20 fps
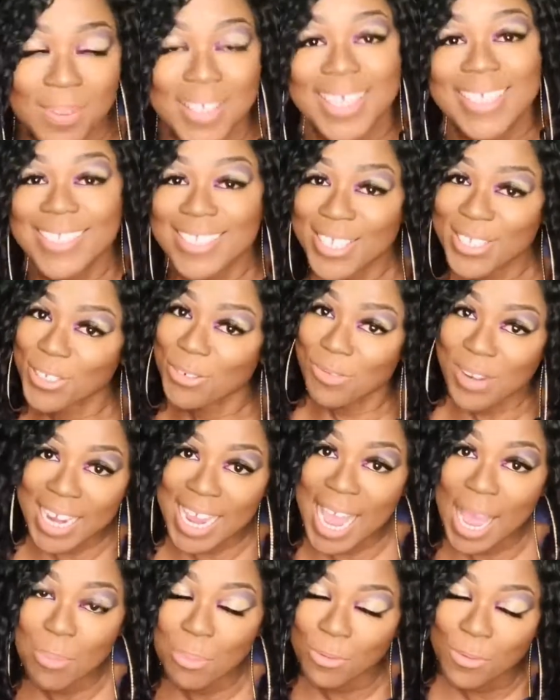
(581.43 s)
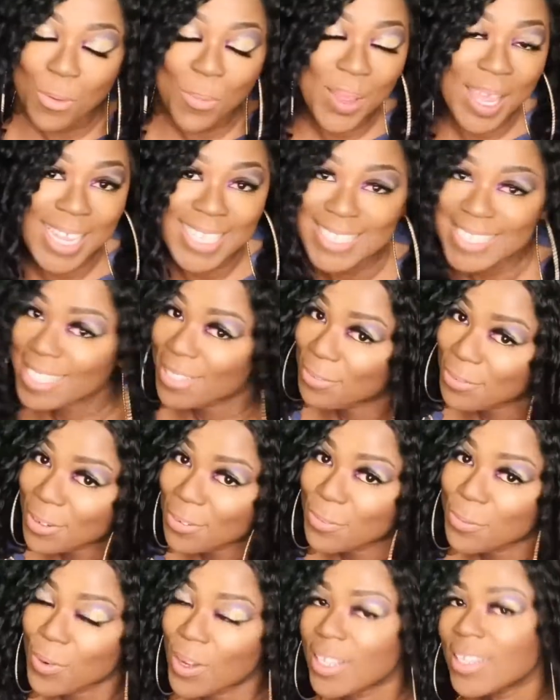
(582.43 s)
So to recap, before we get to the fifth
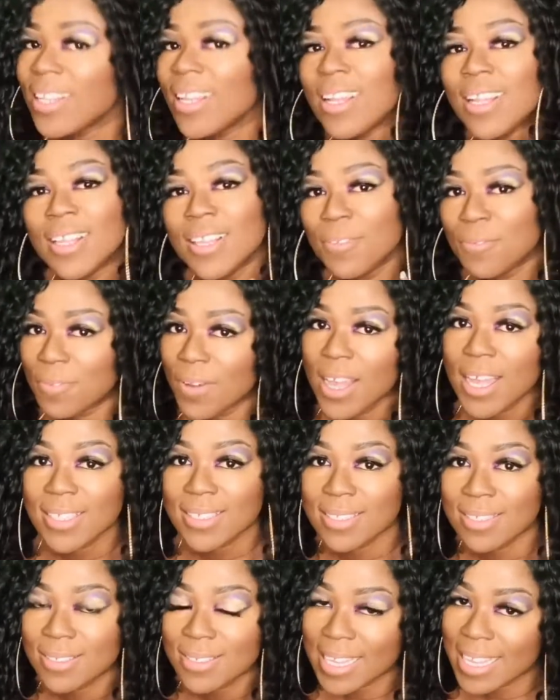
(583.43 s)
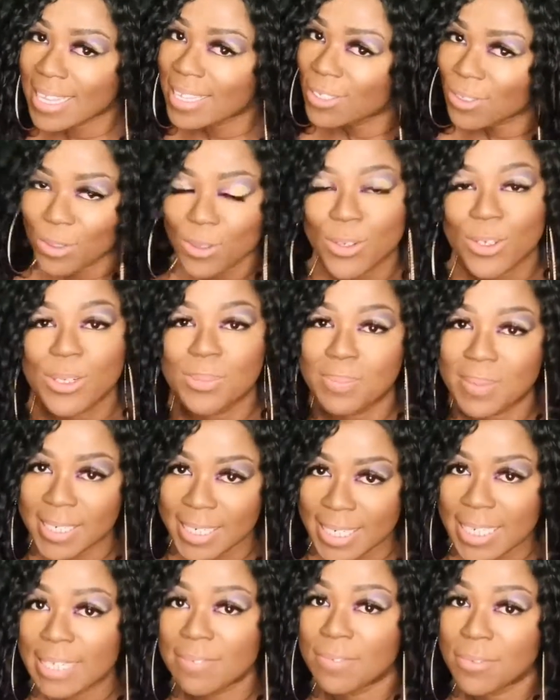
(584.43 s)
one, first, you've got to
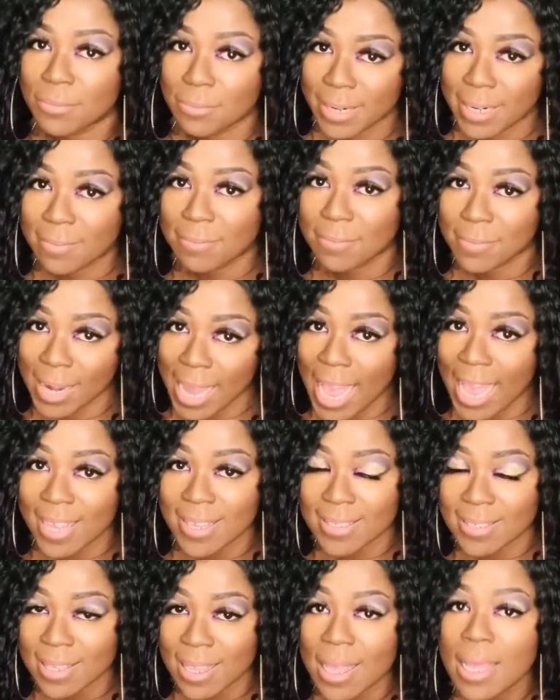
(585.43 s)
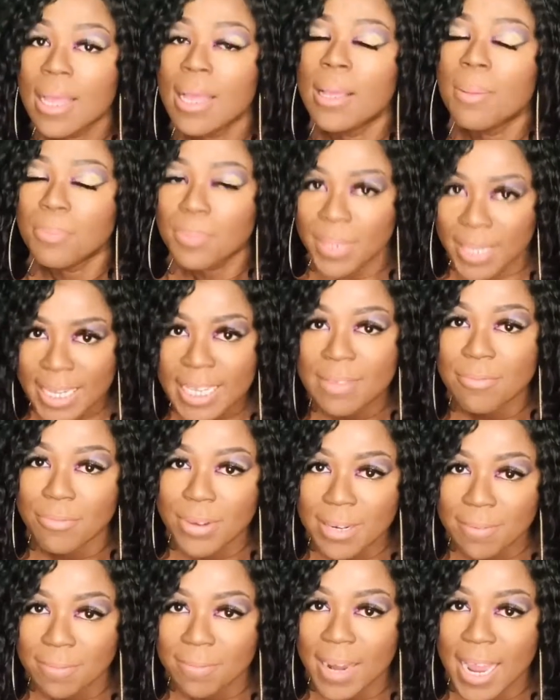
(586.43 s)
believe the red flags. Believe
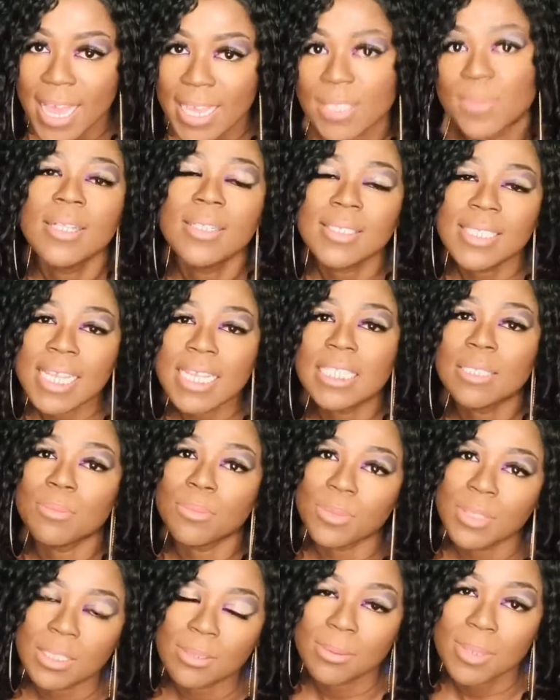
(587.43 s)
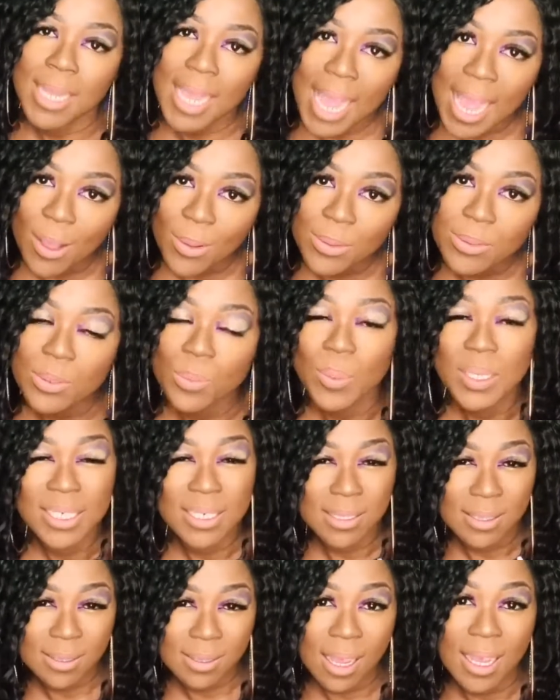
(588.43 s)
red flags, take them into account when
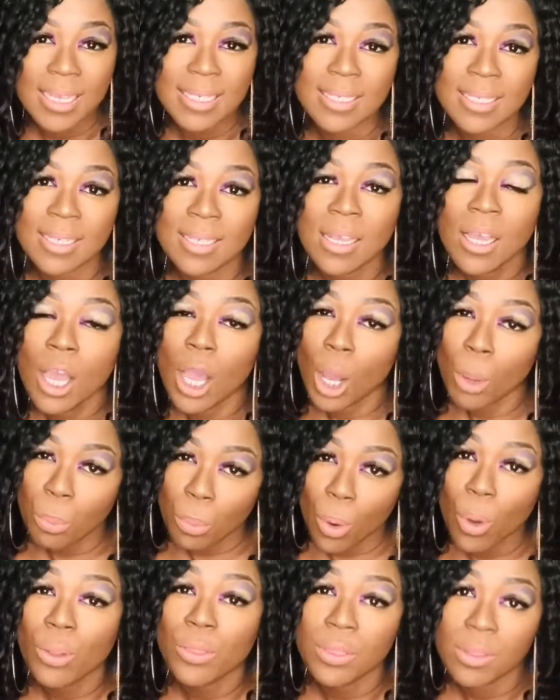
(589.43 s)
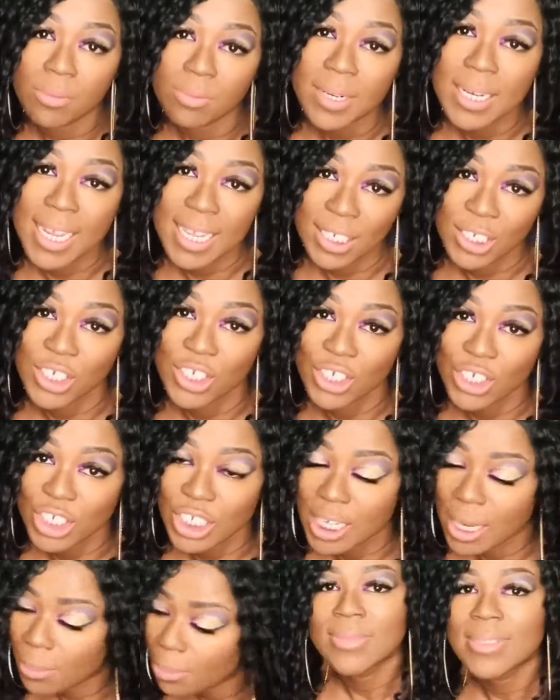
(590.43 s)
deciding upon the
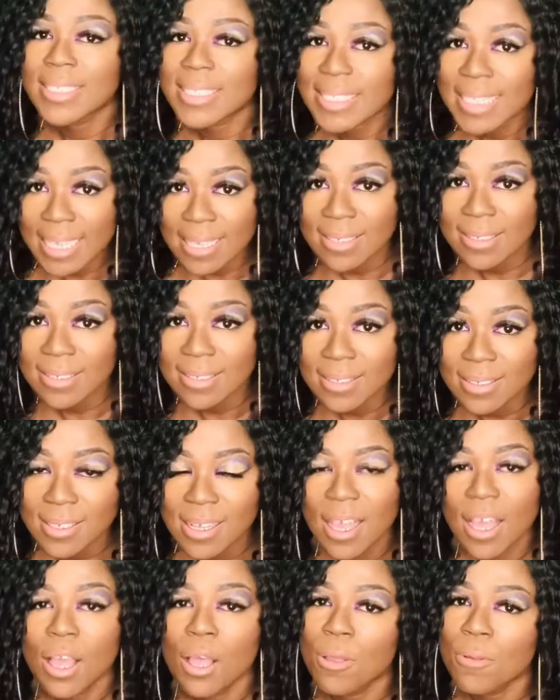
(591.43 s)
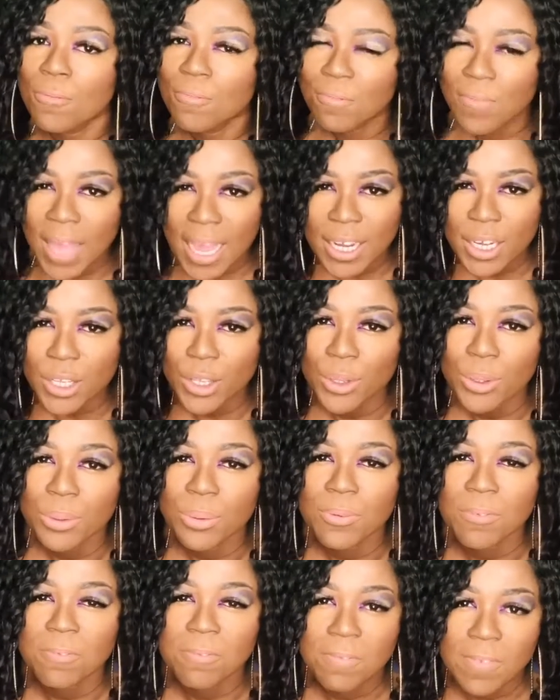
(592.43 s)
relationship. Second, value
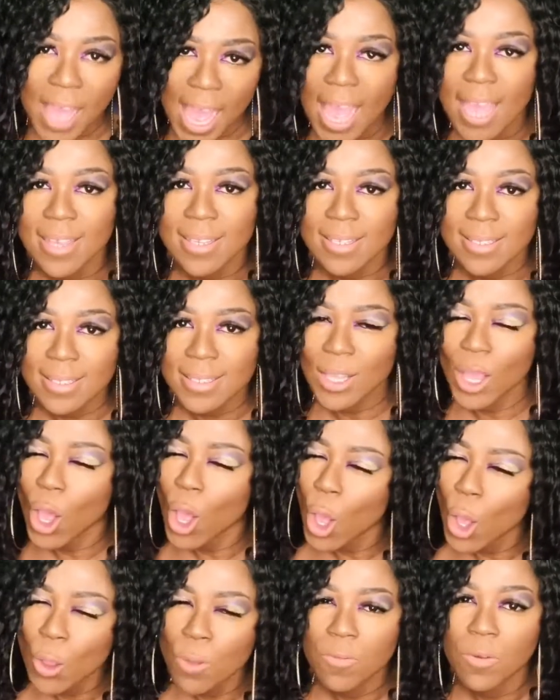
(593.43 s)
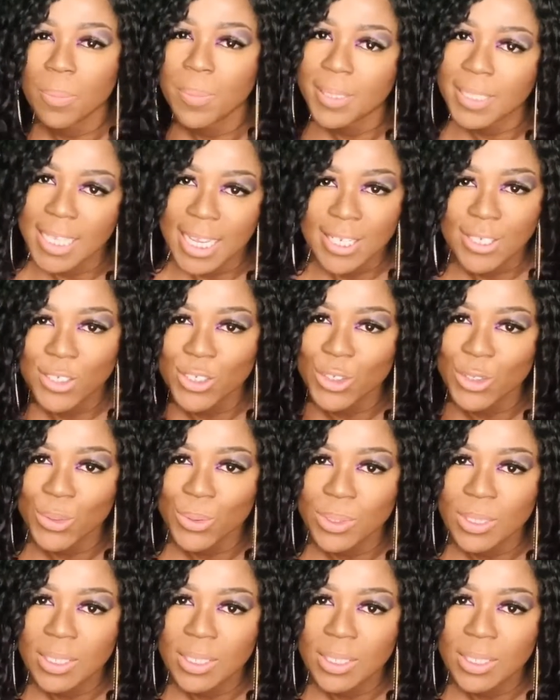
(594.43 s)
facts over potential.